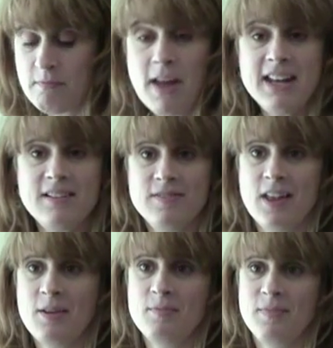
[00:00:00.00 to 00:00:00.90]
Many of
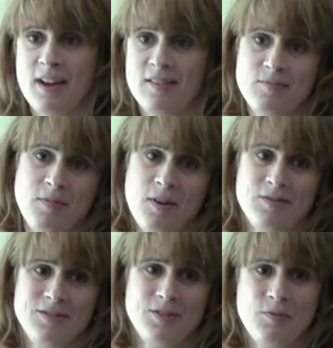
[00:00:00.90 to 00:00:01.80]
them
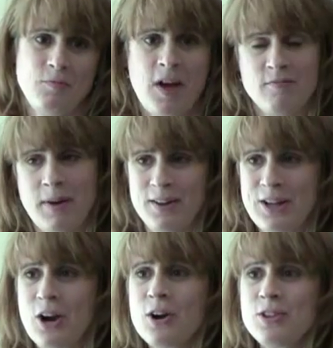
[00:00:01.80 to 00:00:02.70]
have
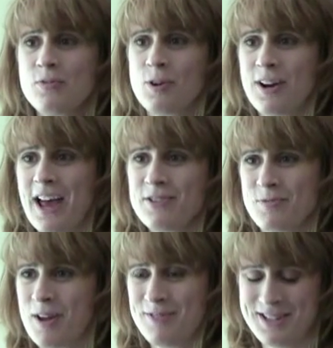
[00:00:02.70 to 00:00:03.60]
barely heard the word
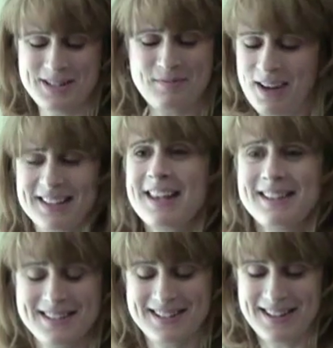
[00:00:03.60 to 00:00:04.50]
housewife. It doesn't make
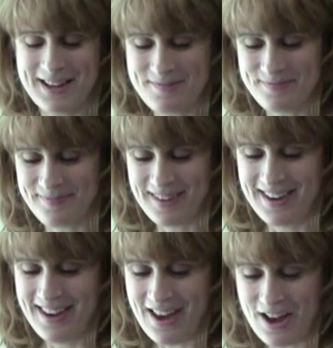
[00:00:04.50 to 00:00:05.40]
sense to
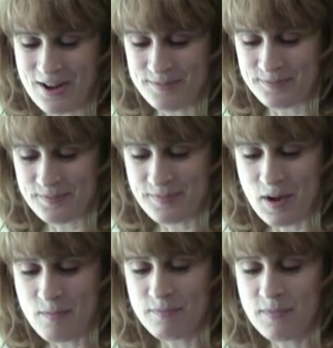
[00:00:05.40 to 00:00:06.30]
them.
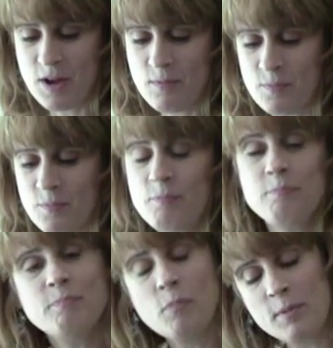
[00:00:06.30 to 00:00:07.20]

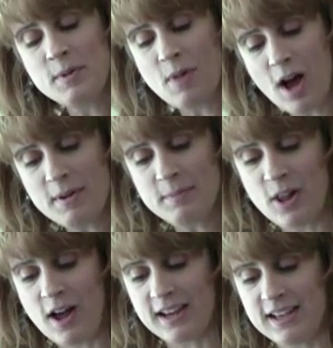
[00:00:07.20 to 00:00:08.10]
Mormon mommy
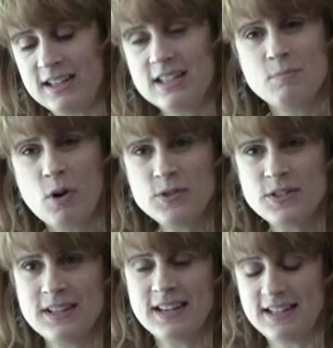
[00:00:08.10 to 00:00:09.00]
blogging is
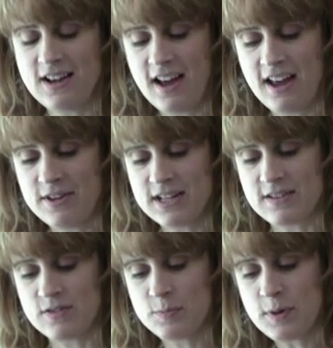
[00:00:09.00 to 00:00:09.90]
mostly not evidence
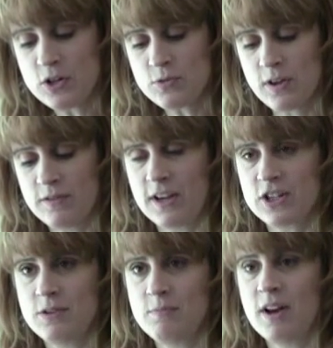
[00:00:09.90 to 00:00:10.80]
of spiritual
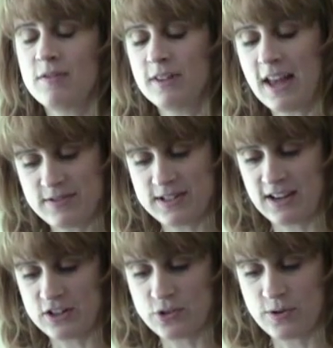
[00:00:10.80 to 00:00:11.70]
conviction, but of
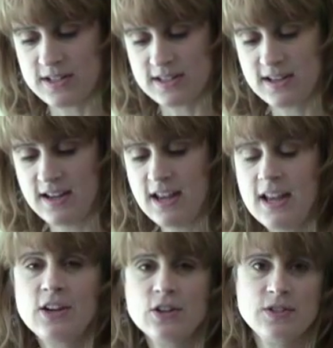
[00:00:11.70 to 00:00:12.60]
lifestyle choice.
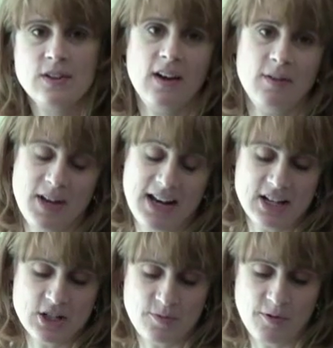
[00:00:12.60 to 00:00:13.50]
Here's an
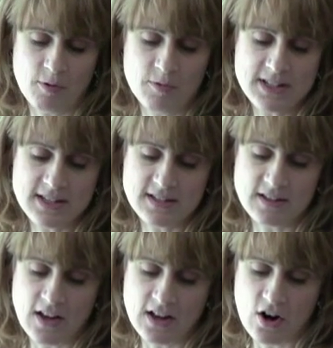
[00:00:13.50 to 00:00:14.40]
excerpt from a recent
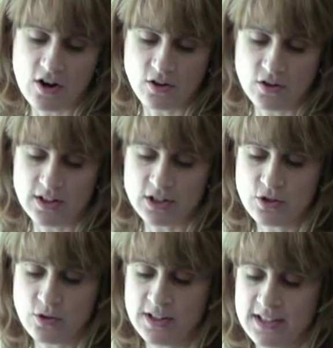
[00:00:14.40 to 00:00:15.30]
Salon article
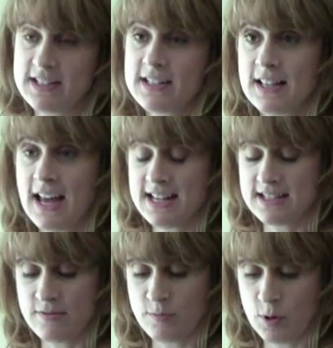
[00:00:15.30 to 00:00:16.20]
extolling the
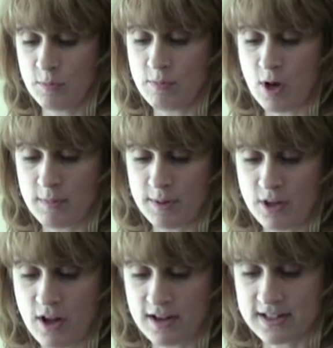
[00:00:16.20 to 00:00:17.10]
delights of Mormon mommy
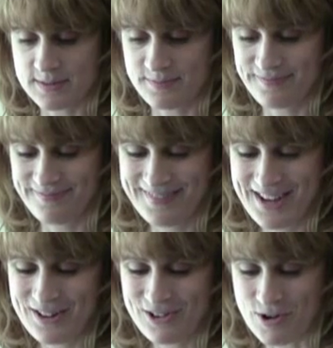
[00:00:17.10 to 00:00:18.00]
blogs.
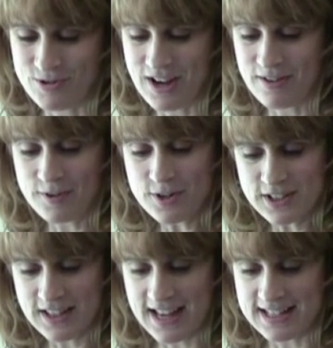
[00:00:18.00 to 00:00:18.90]
Quote, "At first
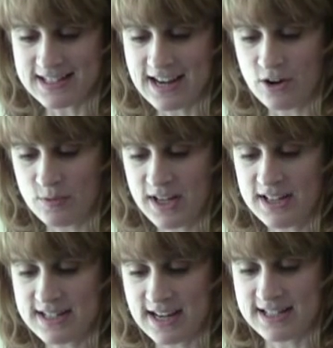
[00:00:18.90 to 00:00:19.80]
glance, Naomi
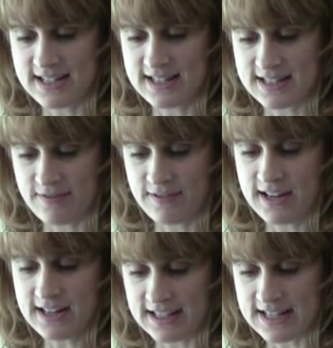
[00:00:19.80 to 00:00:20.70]
and Stacy and
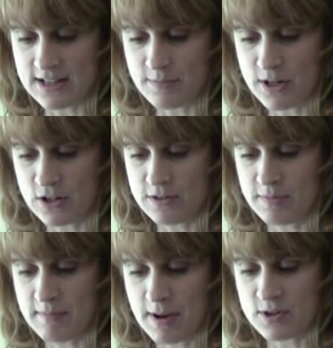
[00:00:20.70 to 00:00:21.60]
Stephanie and Liz appear to
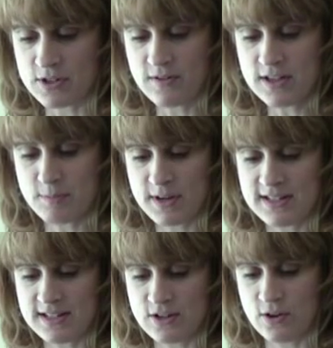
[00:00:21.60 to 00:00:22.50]
be members of the
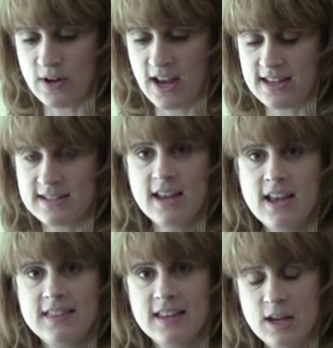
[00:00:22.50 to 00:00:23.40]
species known as
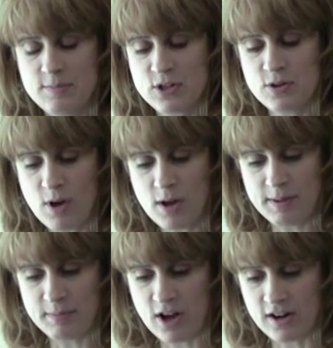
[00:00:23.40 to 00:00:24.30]
the hipster
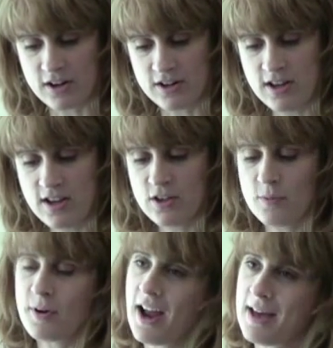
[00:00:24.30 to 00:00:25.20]
mommy blogger, though
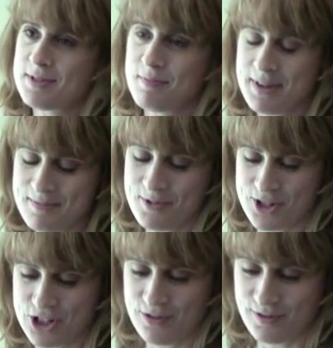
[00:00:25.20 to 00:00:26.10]
perhaps a bit more
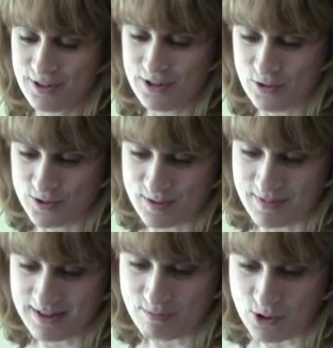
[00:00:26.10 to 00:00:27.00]
cheerful and wholesome
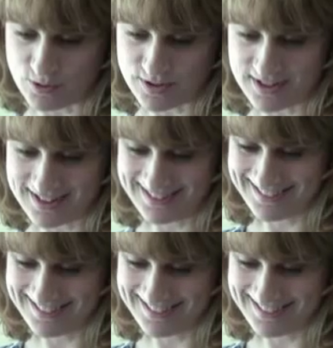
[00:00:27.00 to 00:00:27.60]
than most,